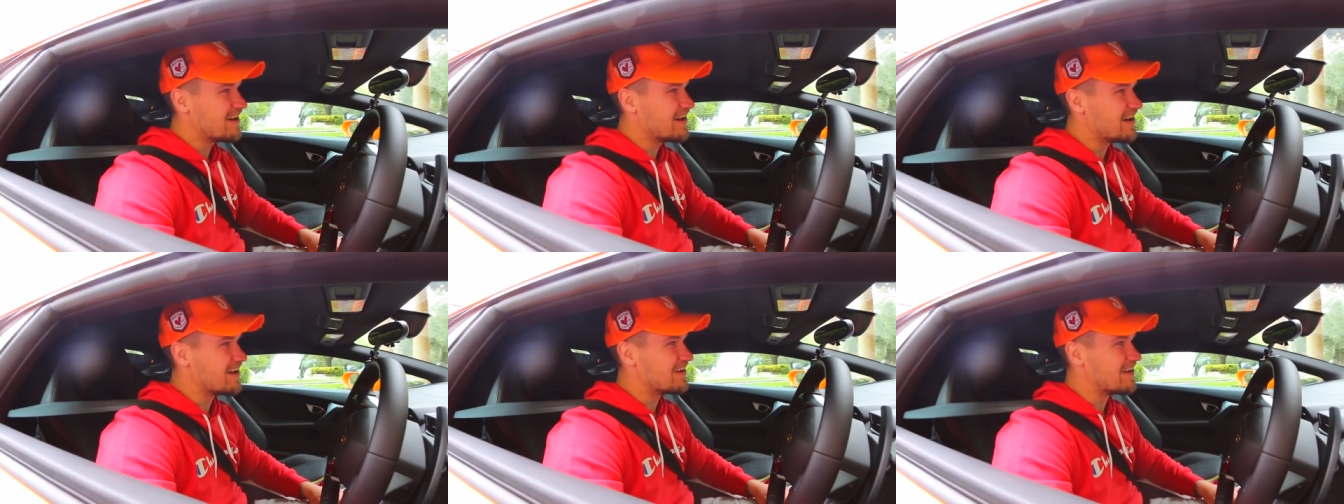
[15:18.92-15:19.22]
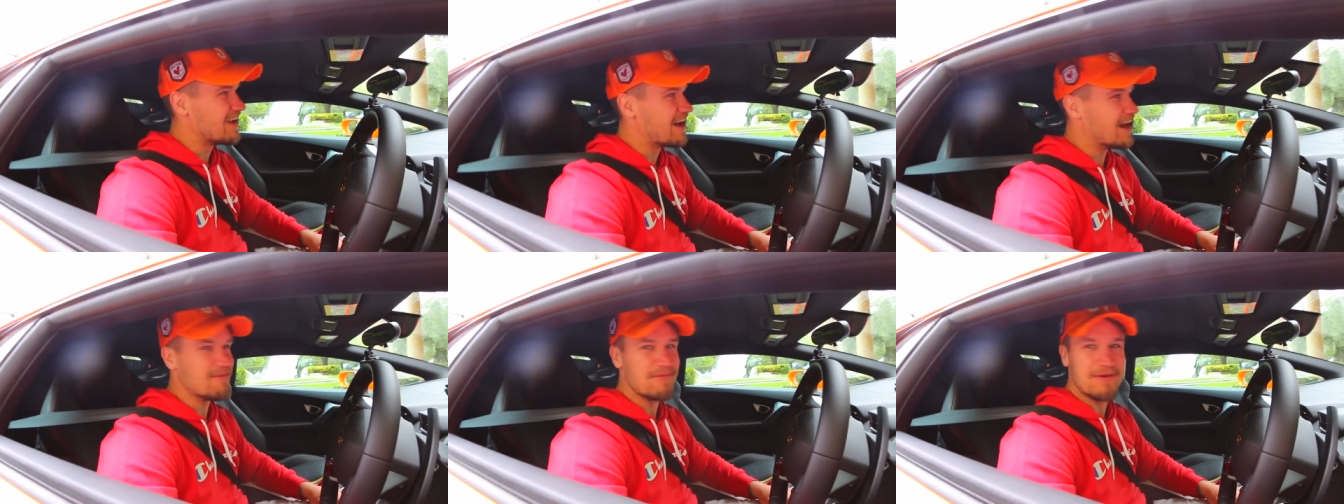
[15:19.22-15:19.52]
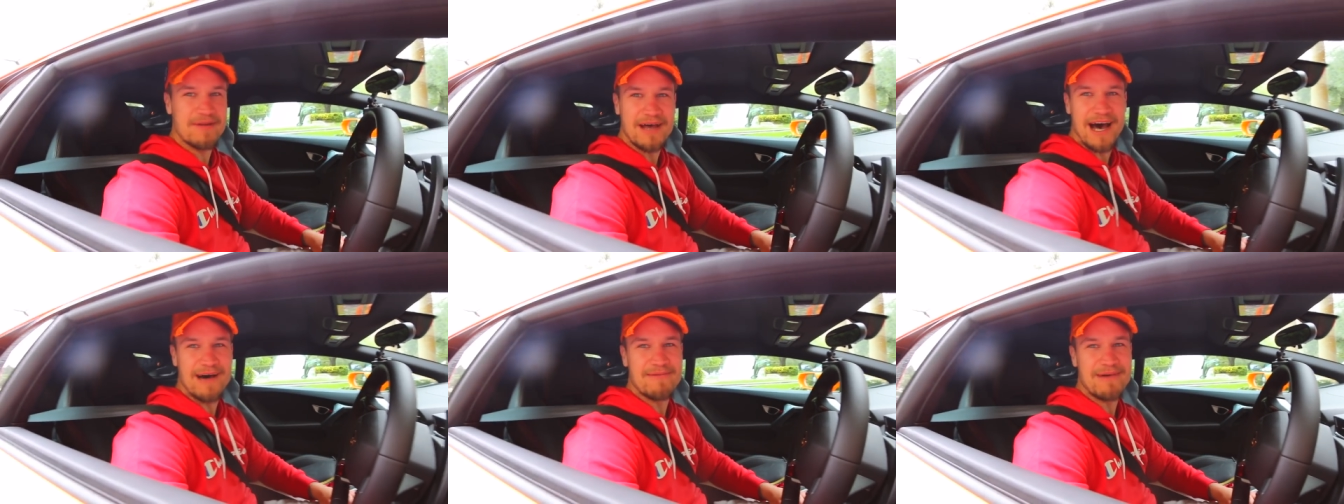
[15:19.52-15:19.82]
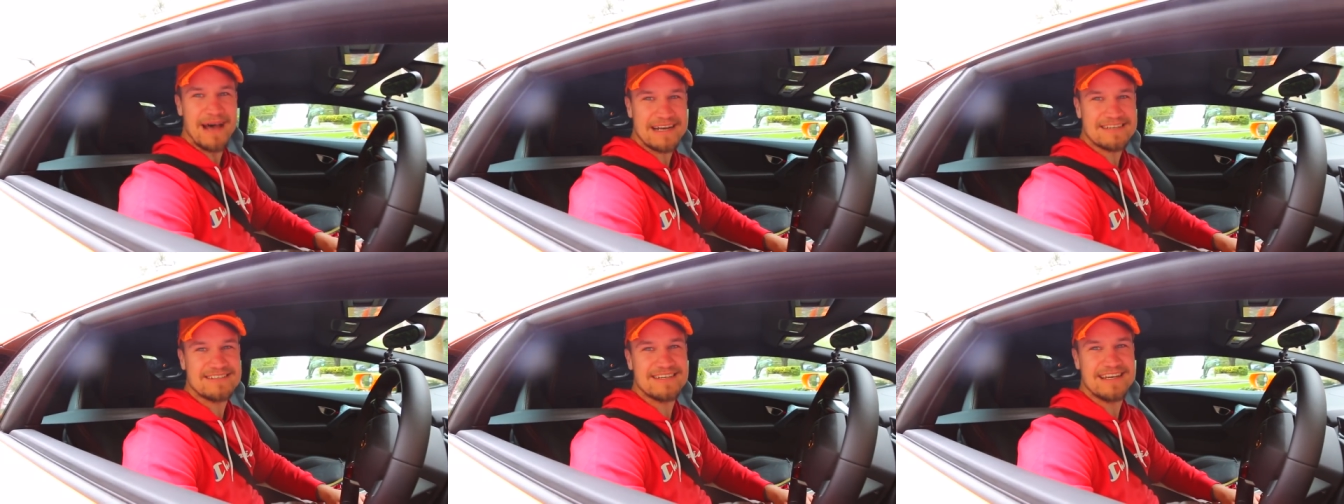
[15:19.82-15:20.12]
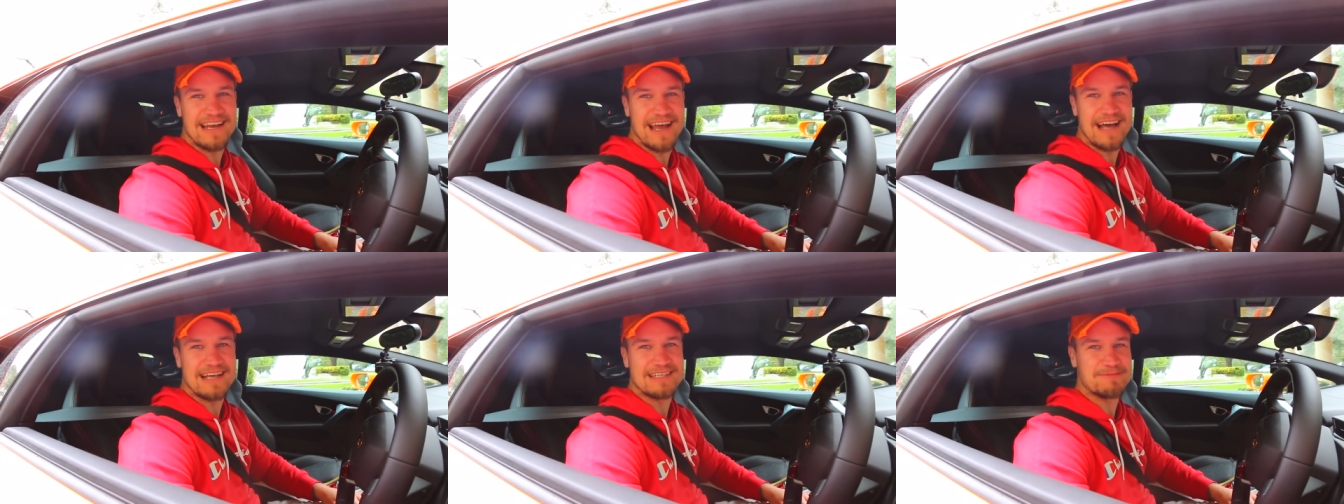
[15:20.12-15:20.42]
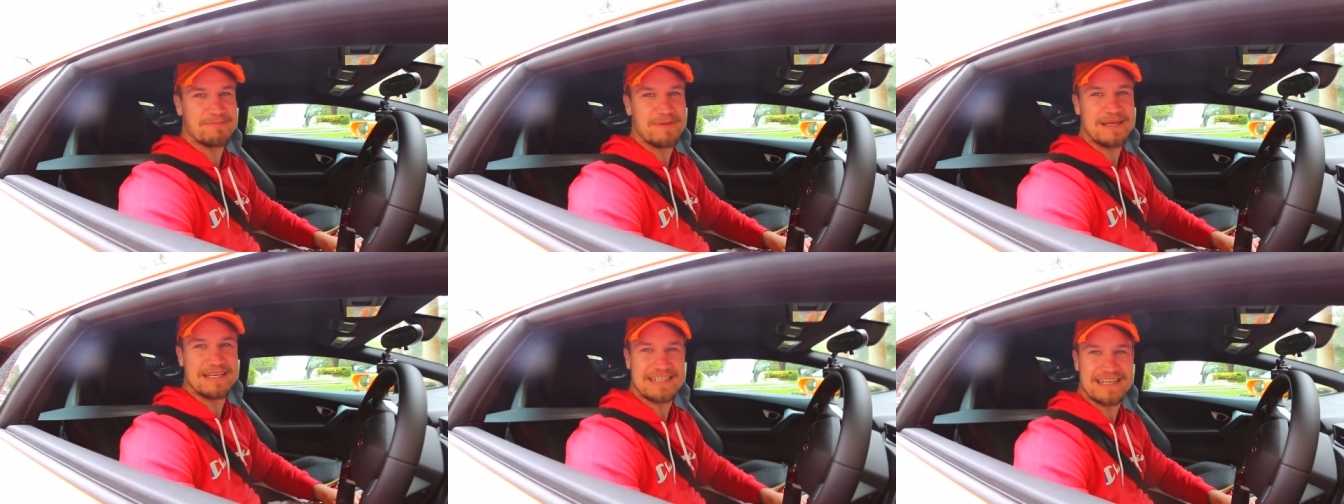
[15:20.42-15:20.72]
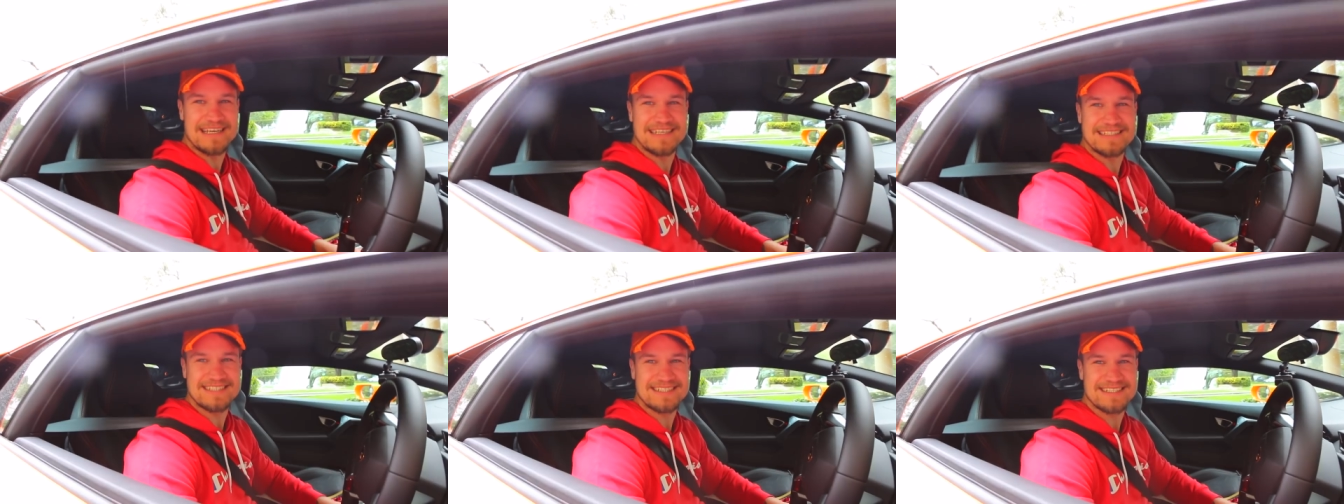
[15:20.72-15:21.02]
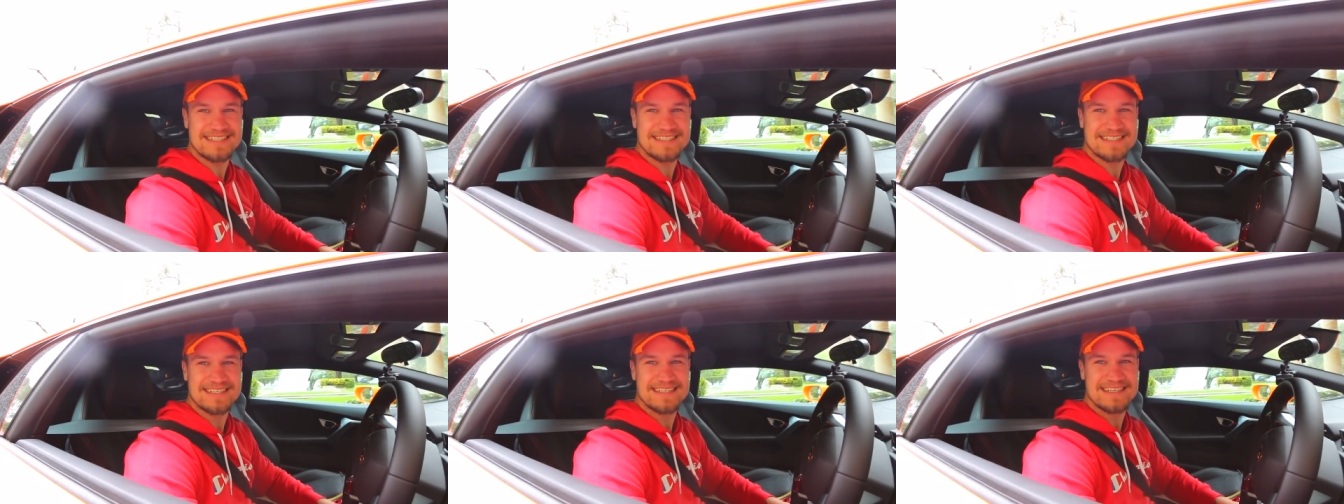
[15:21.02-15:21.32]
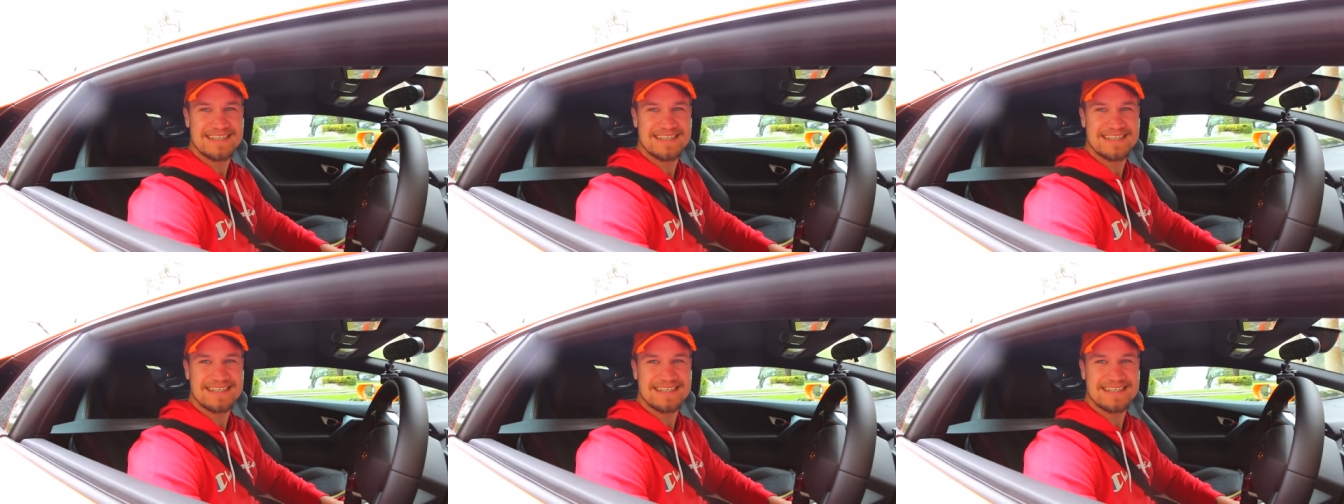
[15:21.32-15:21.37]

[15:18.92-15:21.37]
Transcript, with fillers: I'm, I'm, I'm actually like speechless.